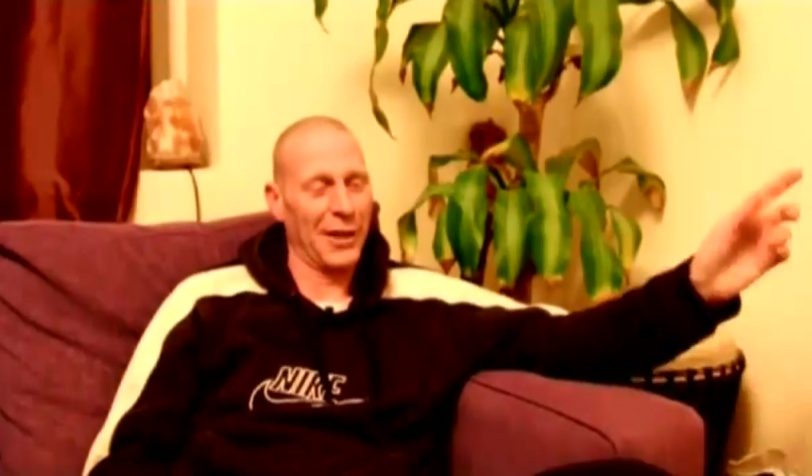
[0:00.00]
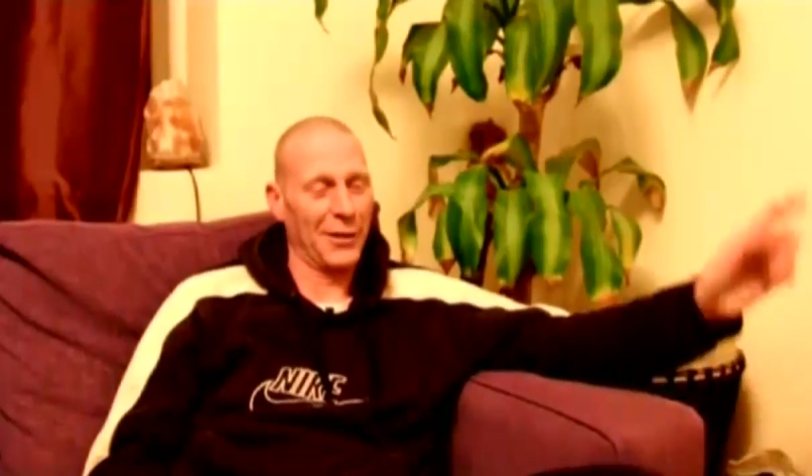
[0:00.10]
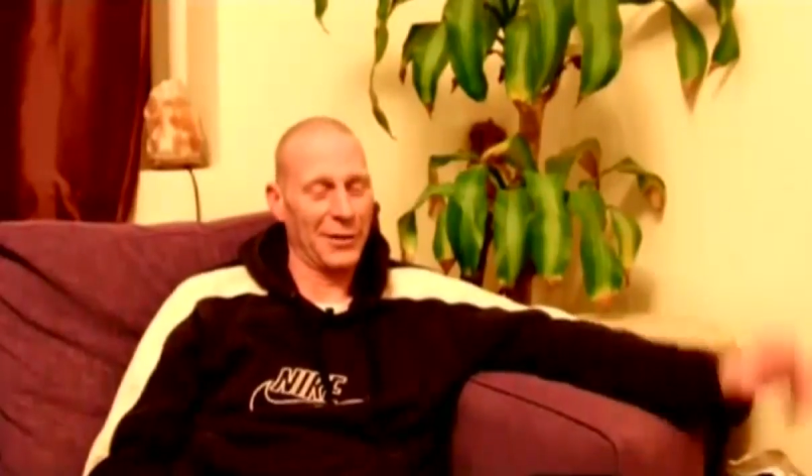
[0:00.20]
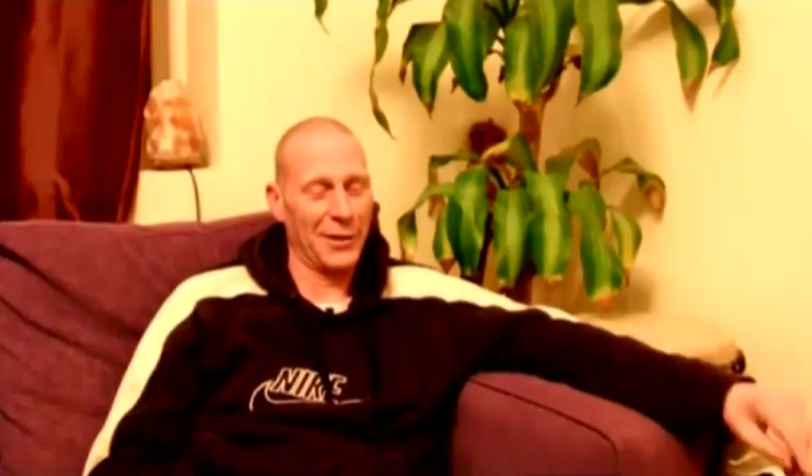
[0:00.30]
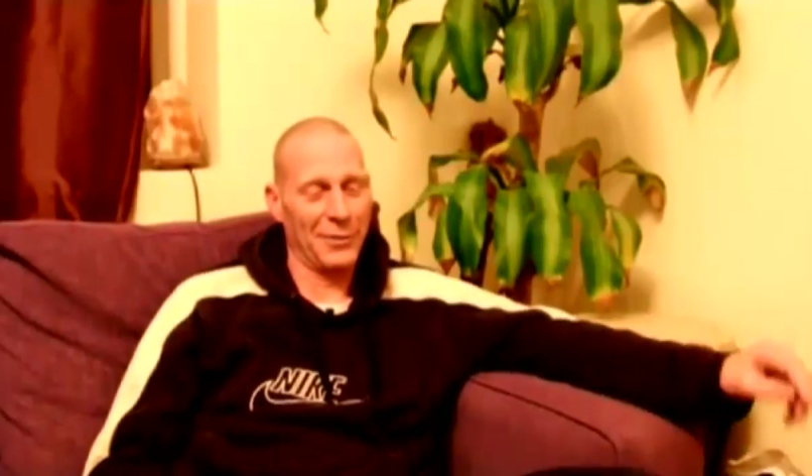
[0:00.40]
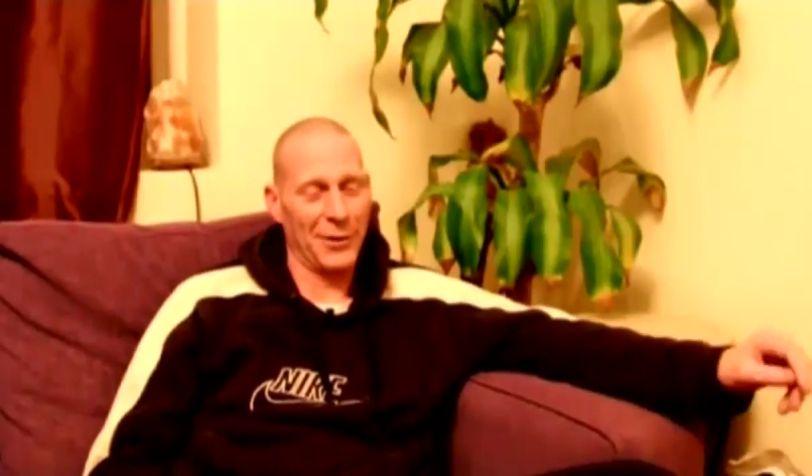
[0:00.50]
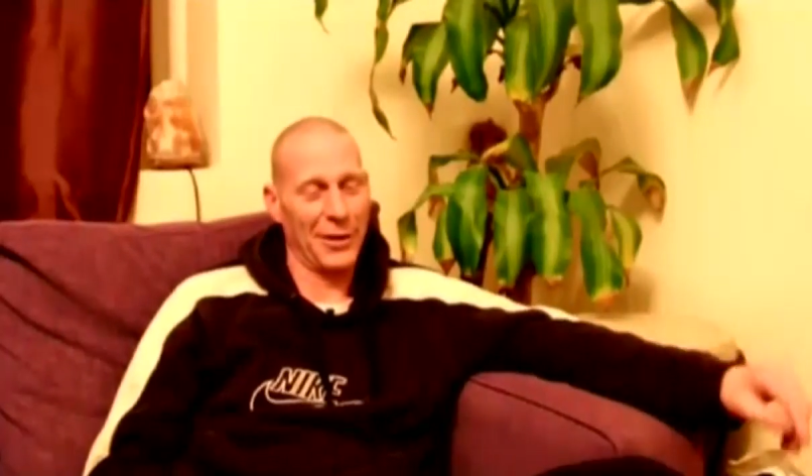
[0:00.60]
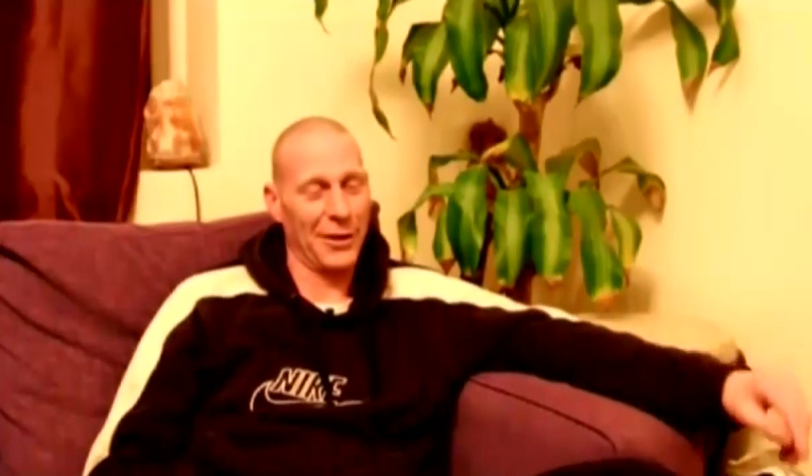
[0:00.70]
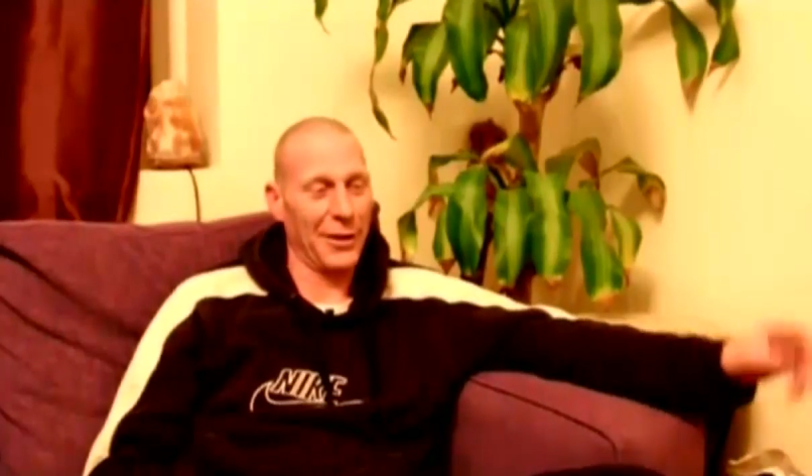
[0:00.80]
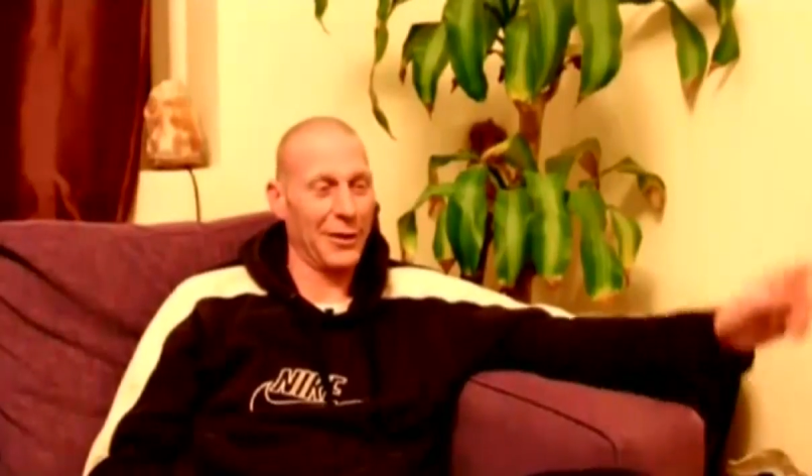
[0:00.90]
shouting for
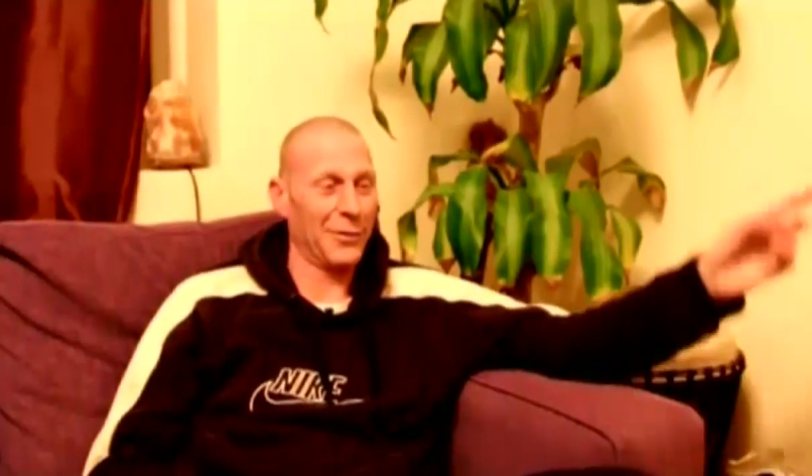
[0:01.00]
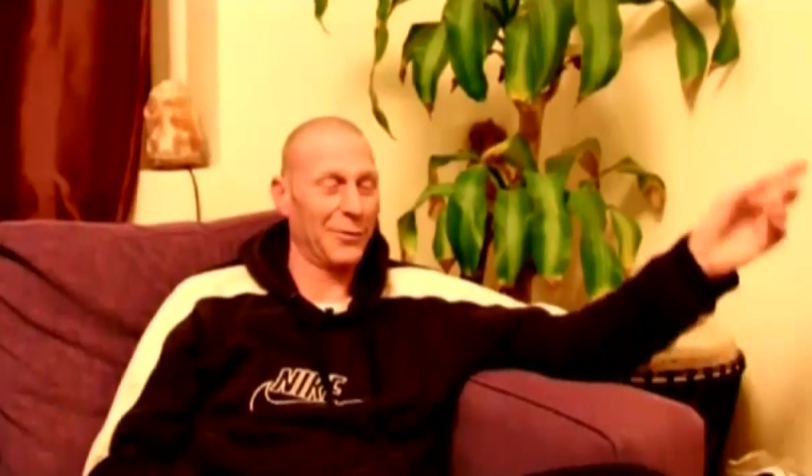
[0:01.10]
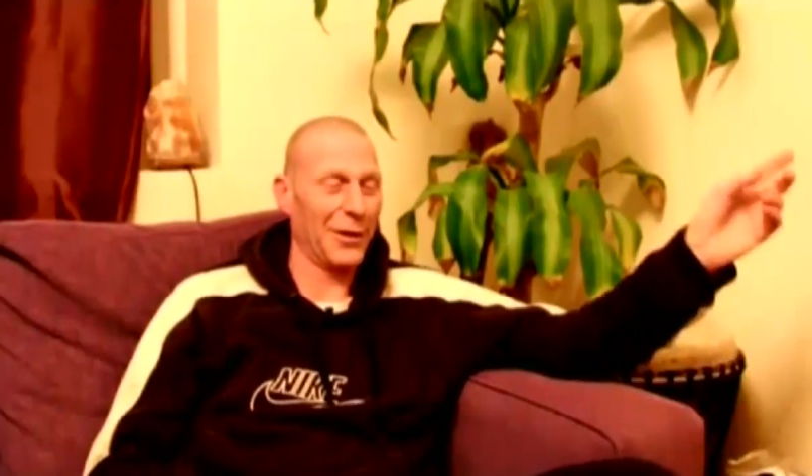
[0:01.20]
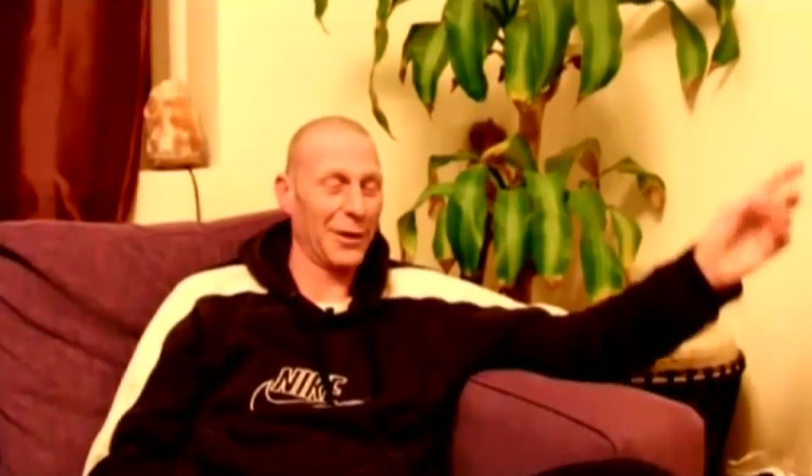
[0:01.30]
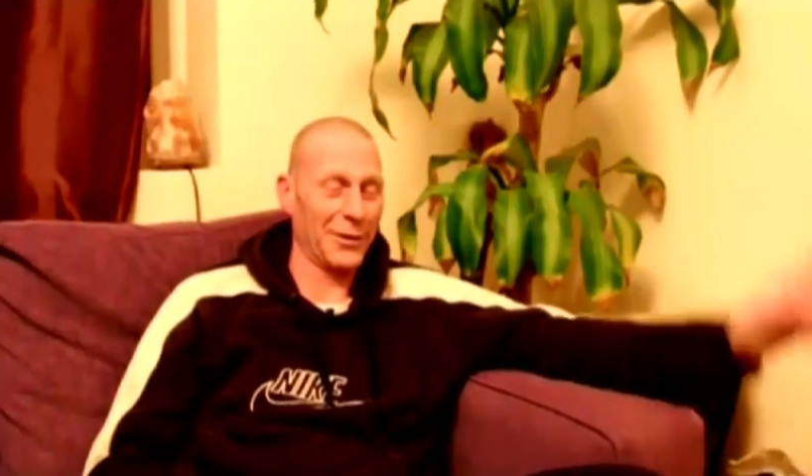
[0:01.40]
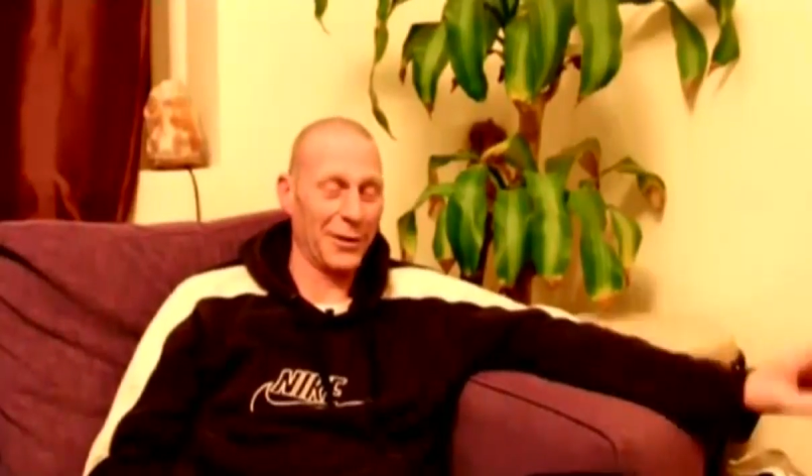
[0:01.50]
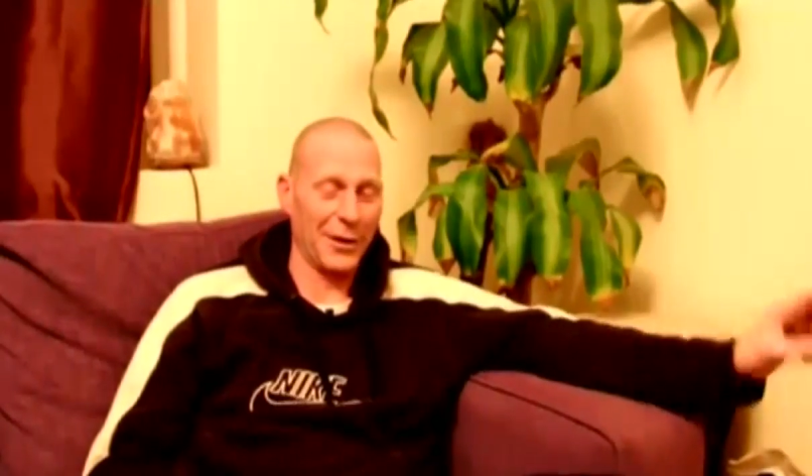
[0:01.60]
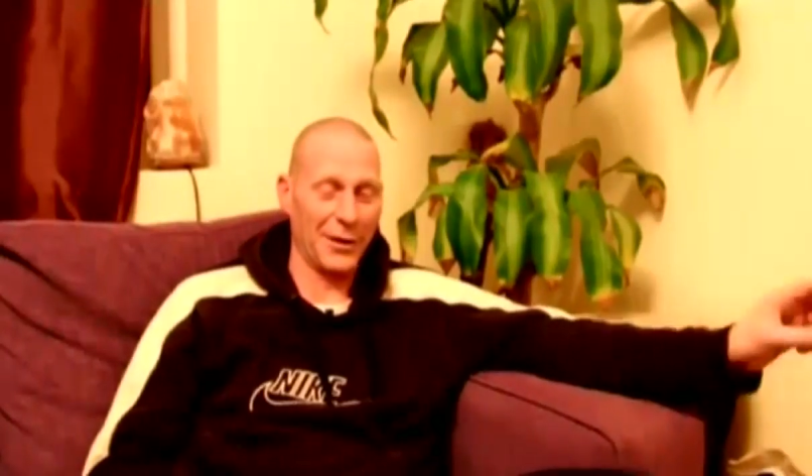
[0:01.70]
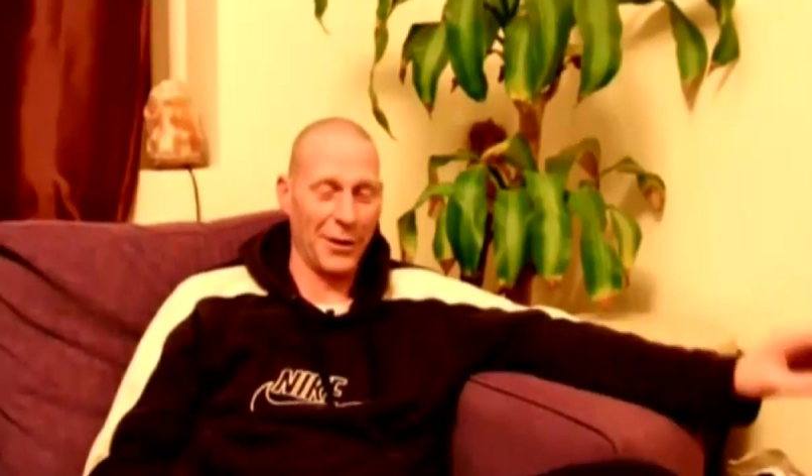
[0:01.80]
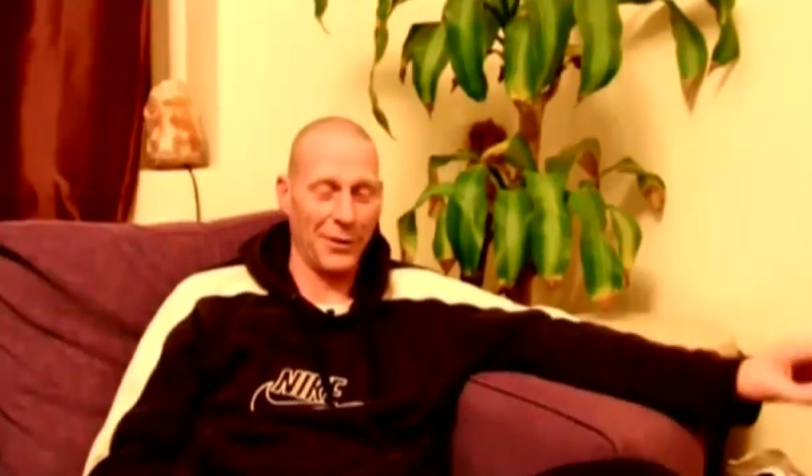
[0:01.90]
the legal fiction
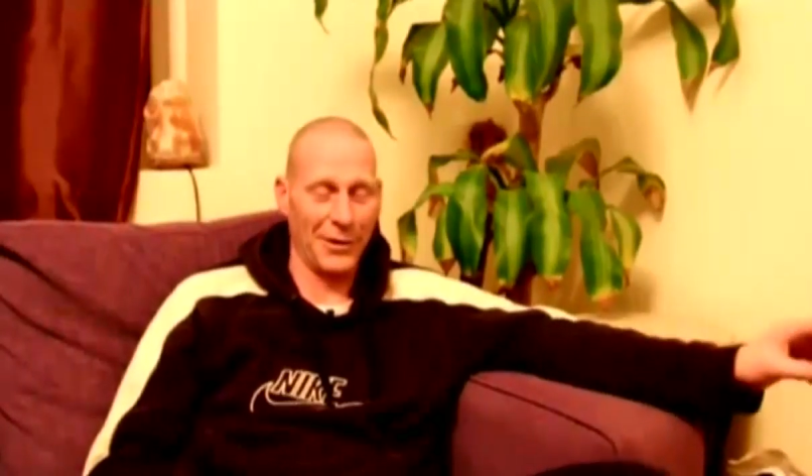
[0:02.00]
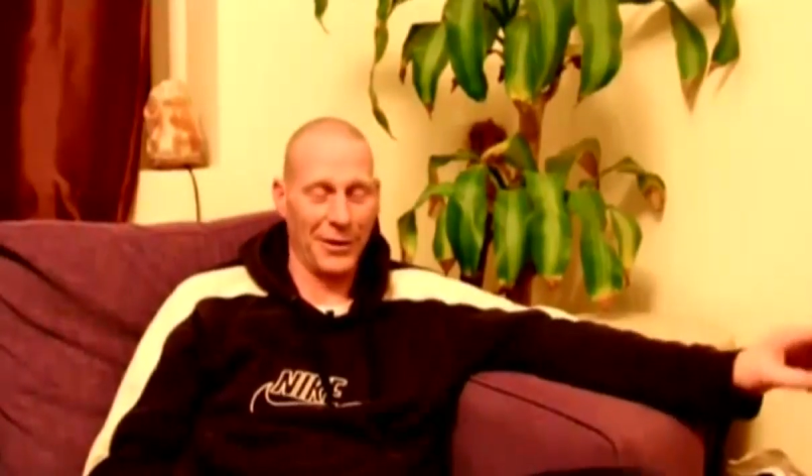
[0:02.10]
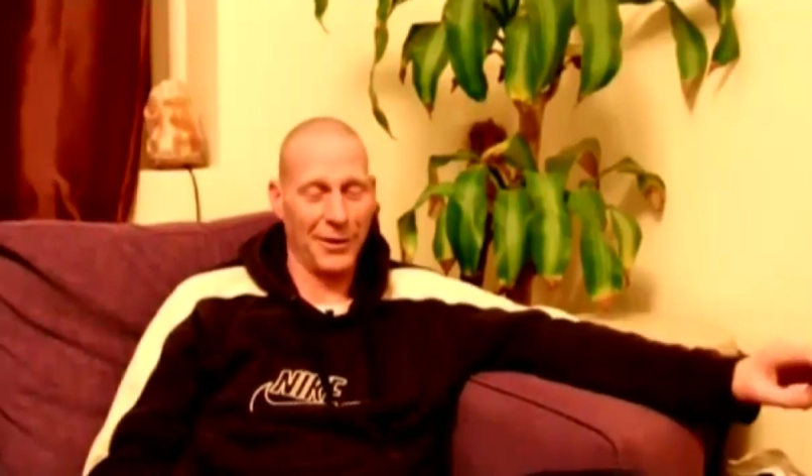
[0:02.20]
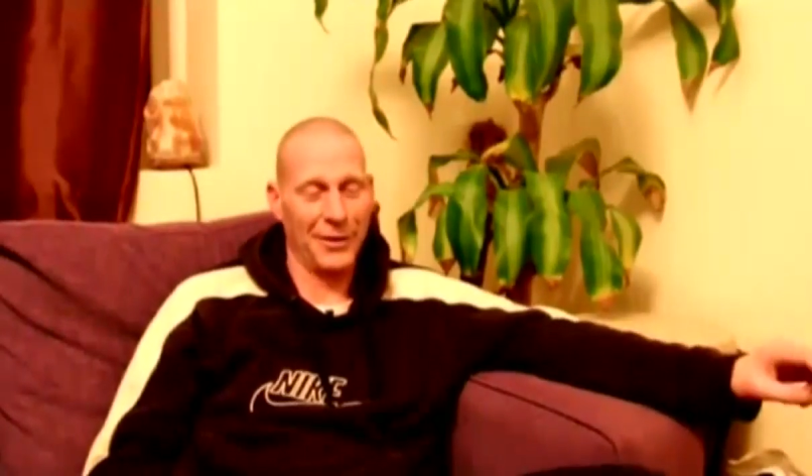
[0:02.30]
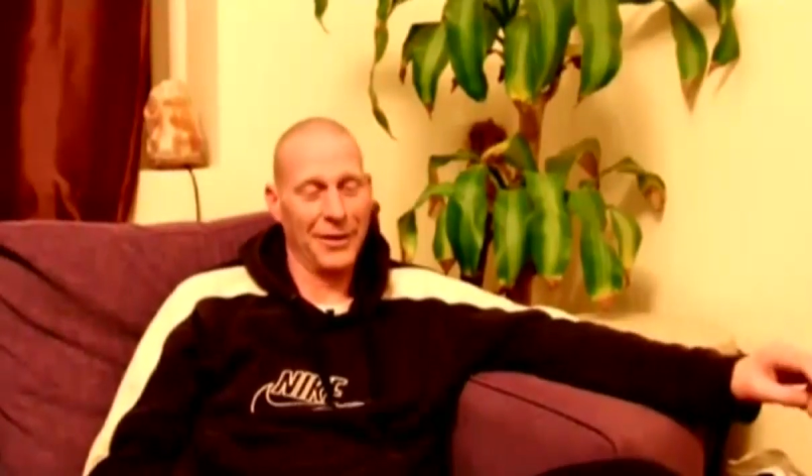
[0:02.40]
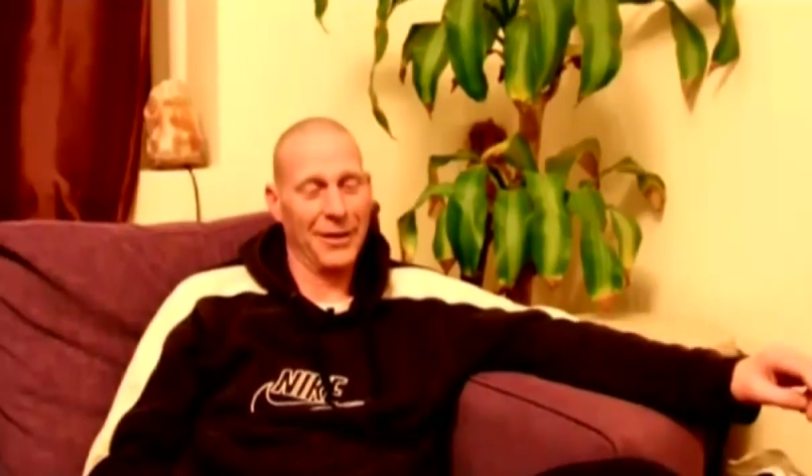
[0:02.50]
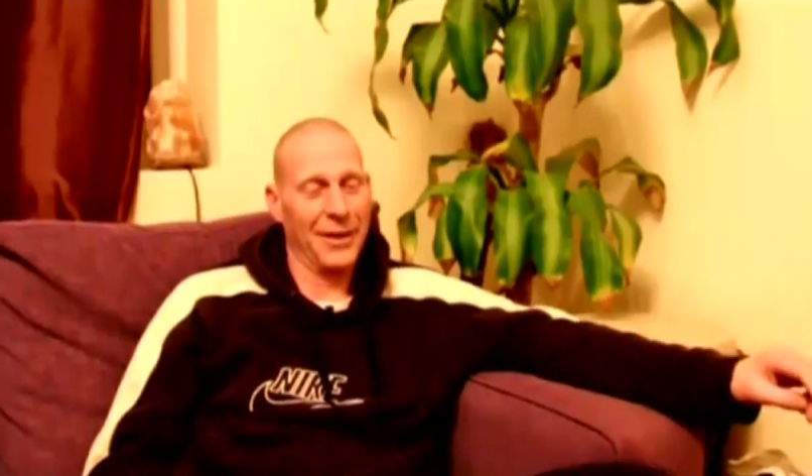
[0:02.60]
in corridor.